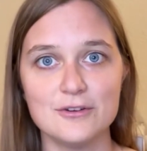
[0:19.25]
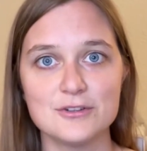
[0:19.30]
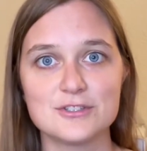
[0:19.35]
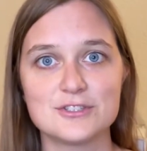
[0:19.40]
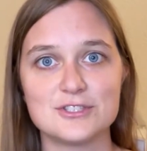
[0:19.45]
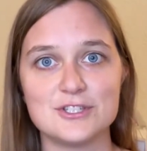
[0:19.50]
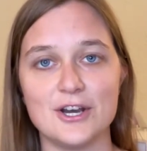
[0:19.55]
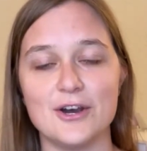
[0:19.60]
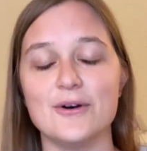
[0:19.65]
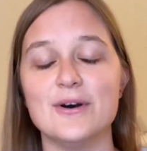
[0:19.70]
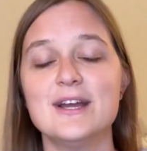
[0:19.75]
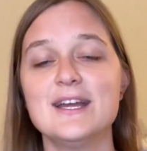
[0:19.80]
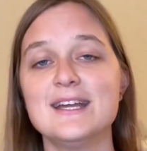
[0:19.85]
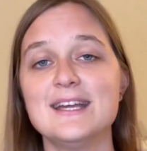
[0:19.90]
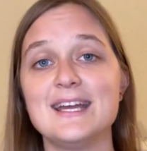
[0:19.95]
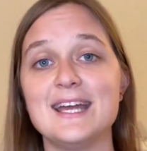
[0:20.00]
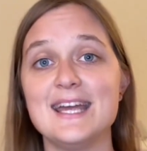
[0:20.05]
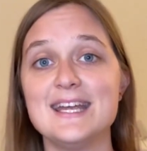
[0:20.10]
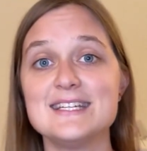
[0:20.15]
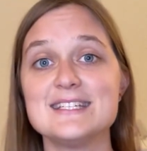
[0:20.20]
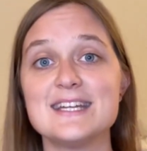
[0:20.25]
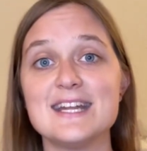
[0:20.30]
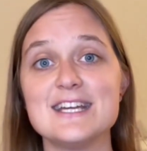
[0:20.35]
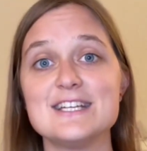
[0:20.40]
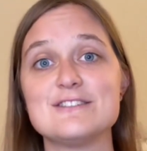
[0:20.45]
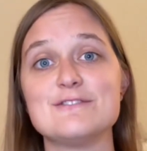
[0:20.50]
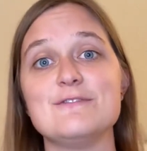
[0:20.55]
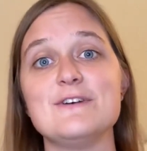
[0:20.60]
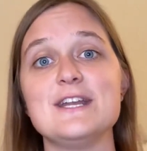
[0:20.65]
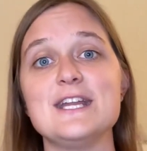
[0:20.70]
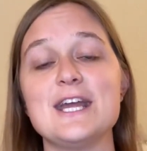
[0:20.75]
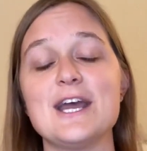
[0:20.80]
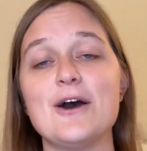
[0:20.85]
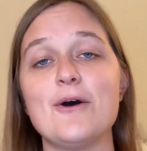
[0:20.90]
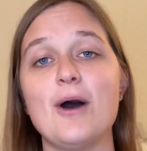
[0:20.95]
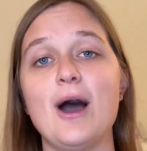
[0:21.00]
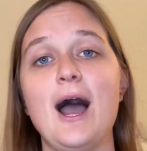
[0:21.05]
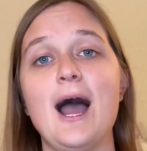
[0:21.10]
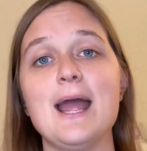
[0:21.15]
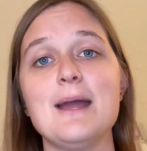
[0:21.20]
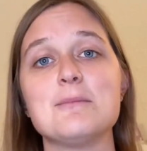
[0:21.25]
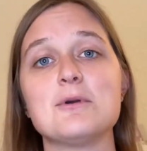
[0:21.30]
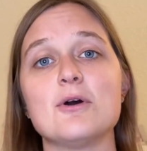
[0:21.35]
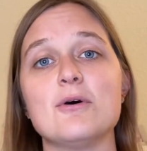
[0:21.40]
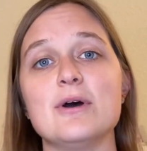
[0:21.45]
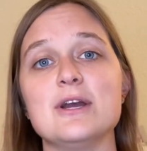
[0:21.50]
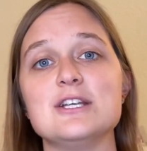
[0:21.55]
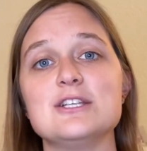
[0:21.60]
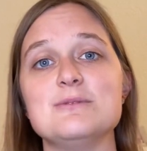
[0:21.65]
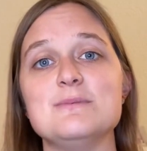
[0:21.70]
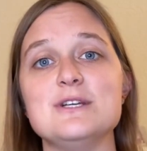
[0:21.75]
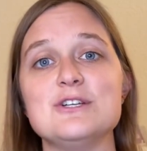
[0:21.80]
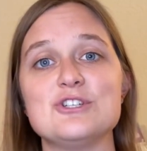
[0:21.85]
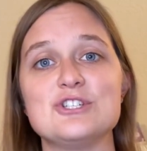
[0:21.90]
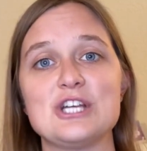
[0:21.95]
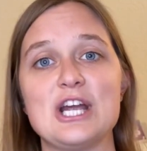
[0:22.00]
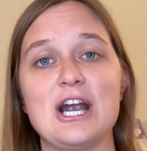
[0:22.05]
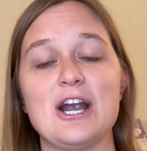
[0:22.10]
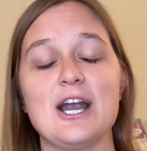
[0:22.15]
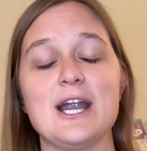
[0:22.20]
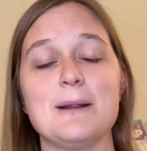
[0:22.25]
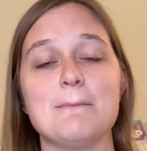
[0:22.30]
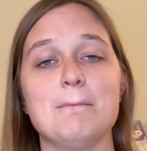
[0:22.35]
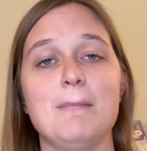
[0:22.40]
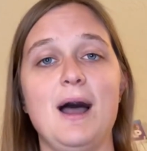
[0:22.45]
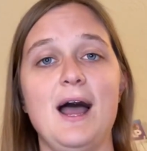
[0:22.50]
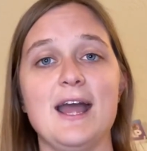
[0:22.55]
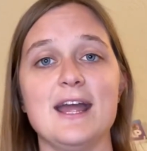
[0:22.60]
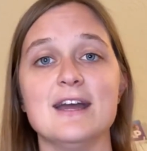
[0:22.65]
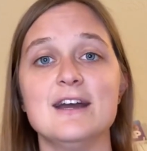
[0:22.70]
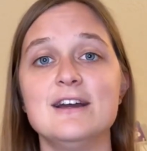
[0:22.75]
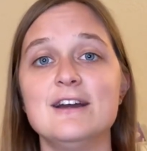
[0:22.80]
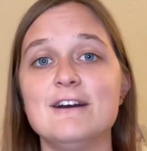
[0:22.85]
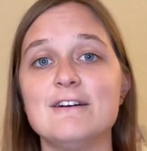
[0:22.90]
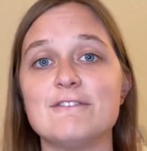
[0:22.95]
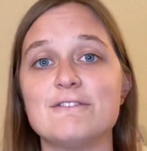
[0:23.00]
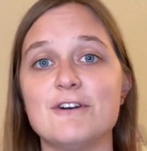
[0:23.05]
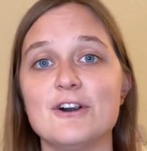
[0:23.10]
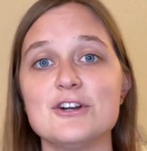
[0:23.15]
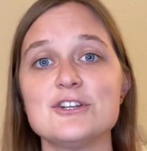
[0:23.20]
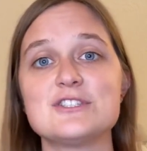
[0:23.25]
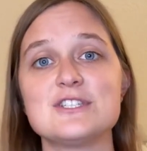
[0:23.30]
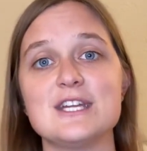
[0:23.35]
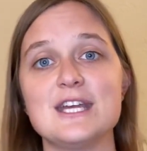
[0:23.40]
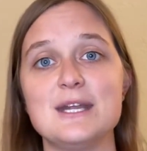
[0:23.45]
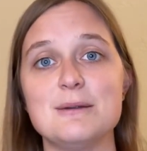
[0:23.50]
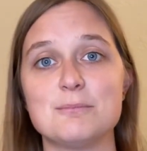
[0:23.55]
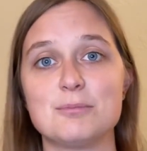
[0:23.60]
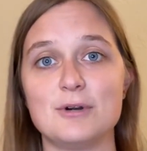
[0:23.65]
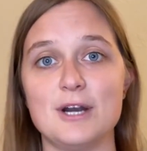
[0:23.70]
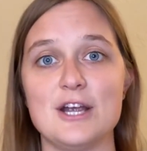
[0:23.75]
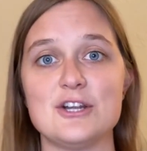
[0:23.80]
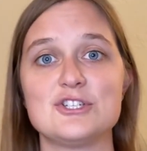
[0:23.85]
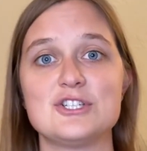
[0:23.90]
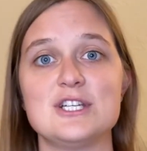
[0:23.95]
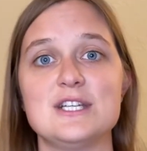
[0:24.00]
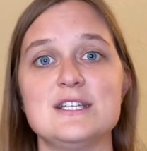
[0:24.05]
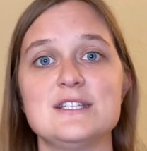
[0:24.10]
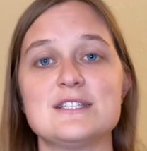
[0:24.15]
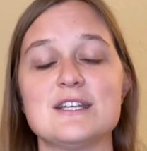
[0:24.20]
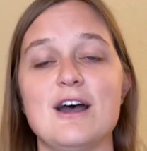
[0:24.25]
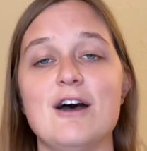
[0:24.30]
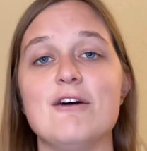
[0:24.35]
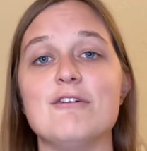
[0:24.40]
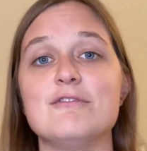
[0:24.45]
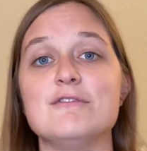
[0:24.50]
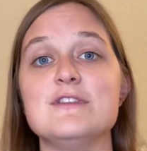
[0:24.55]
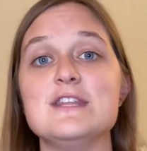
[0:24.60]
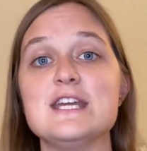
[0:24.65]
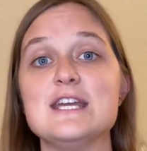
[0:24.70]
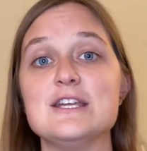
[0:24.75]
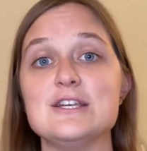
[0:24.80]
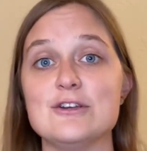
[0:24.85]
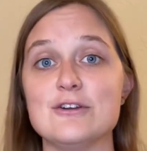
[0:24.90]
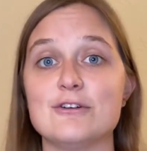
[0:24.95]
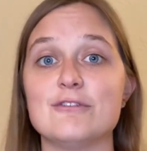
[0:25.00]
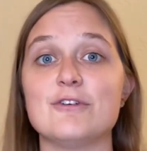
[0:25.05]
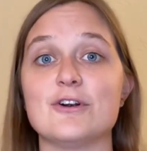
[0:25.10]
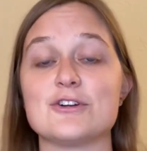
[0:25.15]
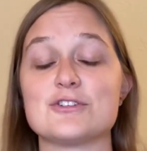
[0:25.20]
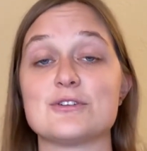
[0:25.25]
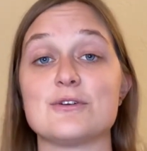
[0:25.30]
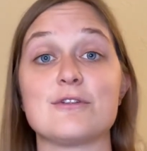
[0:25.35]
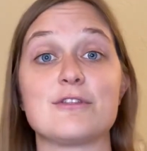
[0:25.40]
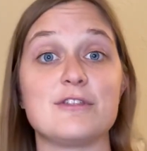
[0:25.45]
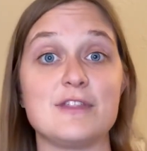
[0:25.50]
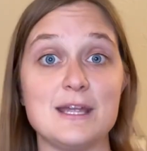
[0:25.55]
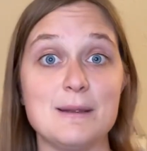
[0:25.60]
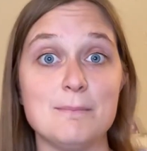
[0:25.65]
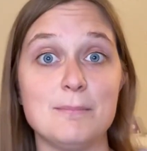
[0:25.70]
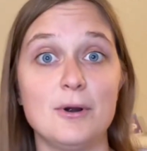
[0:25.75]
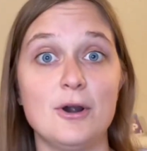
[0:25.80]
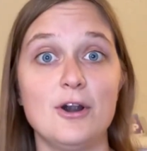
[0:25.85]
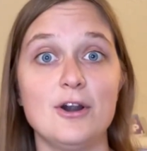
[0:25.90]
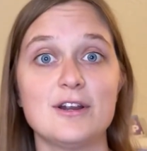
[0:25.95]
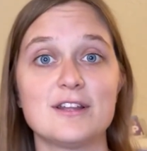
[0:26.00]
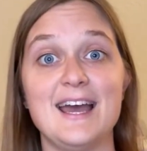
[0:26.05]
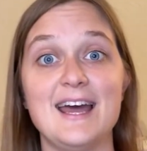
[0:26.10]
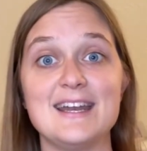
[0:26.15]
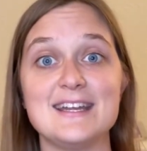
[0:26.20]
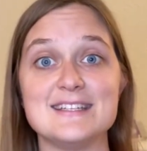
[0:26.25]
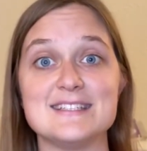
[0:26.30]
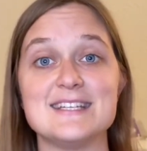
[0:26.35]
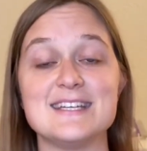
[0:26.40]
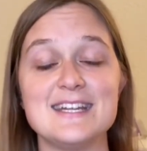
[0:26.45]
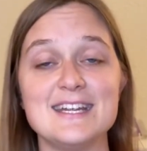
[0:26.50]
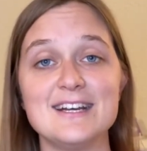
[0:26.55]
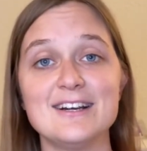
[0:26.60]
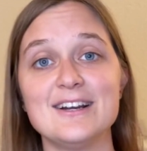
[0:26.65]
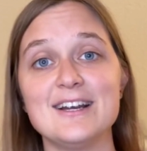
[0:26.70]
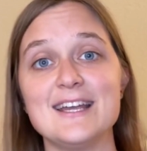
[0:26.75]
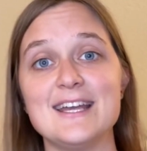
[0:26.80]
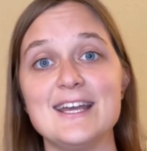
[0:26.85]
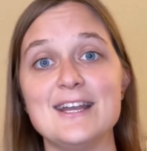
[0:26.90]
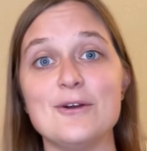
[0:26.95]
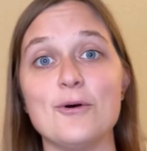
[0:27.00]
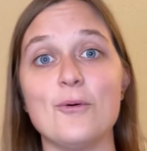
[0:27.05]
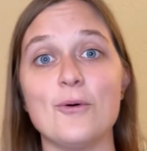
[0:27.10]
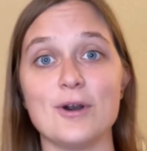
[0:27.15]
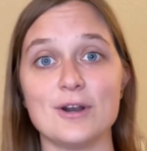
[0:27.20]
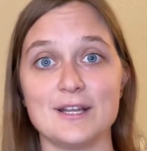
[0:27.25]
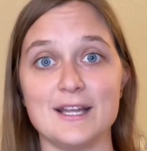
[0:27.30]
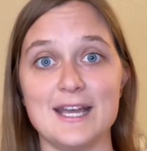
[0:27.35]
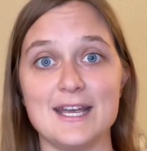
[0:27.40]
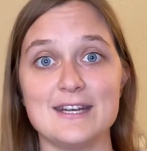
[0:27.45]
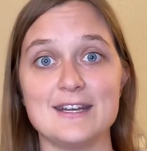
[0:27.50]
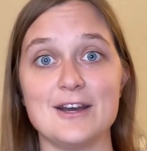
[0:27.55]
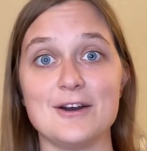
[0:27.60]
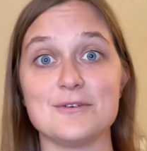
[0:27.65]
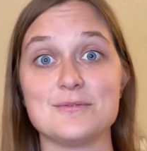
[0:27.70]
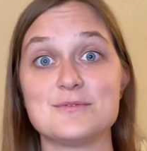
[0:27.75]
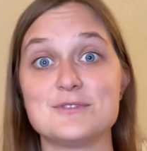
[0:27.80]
So in today's video, I am going to be sharing my first impressions of the Universal theme park that is here in Orlando.